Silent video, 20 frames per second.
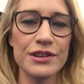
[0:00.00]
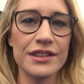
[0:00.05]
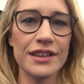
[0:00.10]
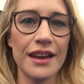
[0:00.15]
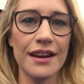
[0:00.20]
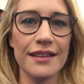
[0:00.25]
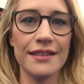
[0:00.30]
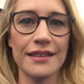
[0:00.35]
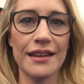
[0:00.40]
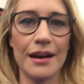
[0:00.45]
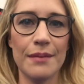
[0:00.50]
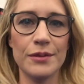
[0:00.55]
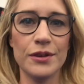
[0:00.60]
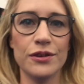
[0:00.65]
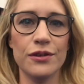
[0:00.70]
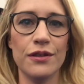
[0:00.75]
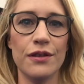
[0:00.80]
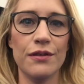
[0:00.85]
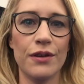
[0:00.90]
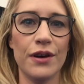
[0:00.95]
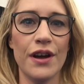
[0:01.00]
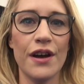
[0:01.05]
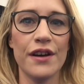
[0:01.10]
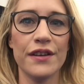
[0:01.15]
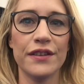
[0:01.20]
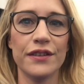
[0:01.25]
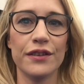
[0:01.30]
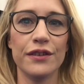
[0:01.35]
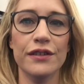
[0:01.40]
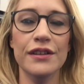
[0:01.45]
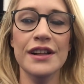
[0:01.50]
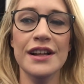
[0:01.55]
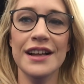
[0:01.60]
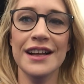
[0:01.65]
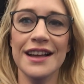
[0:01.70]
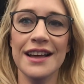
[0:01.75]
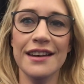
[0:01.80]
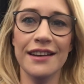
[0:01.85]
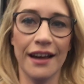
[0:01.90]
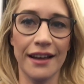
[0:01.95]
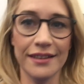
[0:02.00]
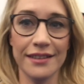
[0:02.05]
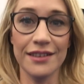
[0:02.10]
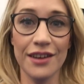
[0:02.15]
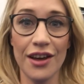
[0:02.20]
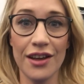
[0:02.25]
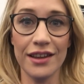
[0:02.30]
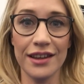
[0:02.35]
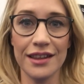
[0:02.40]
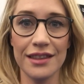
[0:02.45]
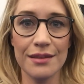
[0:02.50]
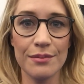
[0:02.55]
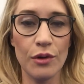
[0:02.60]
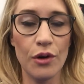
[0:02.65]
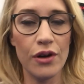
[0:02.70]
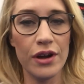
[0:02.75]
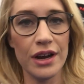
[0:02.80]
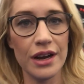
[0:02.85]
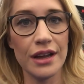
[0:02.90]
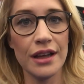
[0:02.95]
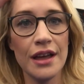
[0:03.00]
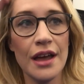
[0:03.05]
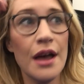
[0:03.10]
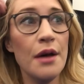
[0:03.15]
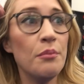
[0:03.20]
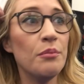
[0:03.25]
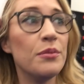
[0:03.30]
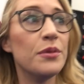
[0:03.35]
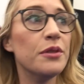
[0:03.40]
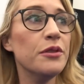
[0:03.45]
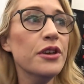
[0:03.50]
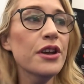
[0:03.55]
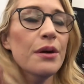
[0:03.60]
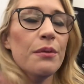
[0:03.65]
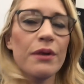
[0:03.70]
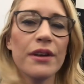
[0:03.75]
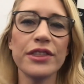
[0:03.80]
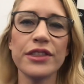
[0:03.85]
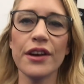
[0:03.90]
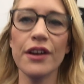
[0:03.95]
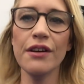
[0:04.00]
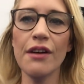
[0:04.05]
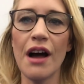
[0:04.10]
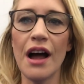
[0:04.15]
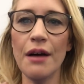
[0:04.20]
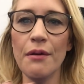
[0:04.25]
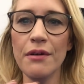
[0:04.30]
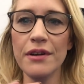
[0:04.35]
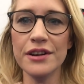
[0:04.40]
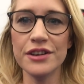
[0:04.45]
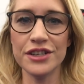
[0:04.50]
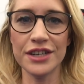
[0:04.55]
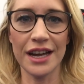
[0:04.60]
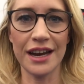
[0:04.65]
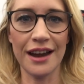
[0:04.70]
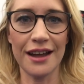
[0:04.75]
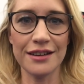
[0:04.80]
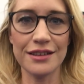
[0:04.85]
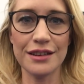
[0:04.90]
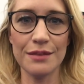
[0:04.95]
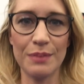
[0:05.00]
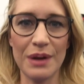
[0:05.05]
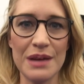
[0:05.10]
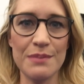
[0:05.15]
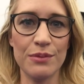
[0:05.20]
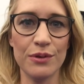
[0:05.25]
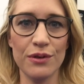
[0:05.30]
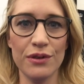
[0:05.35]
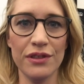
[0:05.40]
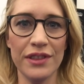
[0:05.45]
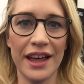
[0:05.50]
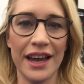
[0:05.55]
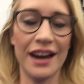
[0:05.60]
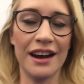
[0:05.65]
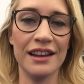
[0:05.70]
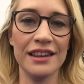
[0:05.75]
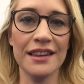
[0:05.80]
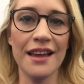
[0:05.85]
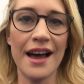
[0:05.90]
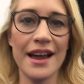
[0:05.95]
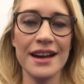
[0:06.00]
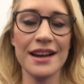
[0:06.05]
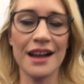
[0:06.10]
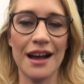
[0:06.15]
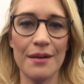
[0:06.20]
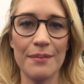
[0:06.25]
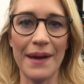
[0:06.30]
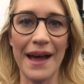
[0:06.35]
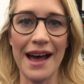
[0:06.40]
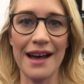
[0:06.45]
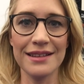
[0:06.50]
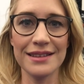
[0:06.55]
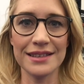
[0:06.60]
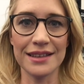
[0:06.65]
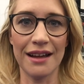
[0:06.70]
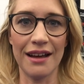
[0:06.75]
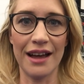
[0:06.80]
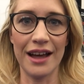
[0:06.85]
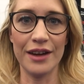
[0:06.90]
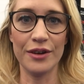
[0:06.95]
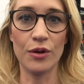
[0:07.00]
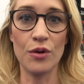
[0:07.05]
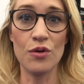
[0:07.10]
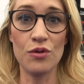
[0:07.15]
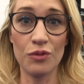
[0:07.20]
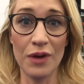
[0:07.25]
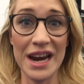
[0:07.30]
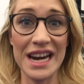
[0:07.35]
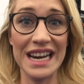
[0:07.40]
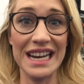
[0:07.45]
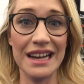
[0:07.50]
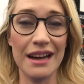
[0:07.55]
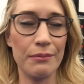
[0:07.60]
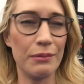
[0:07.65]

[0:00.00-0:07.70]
Getting set up to do the rehearsal nice and early in the morning. You know what though, I want to shout out to the people that are lining up outside already.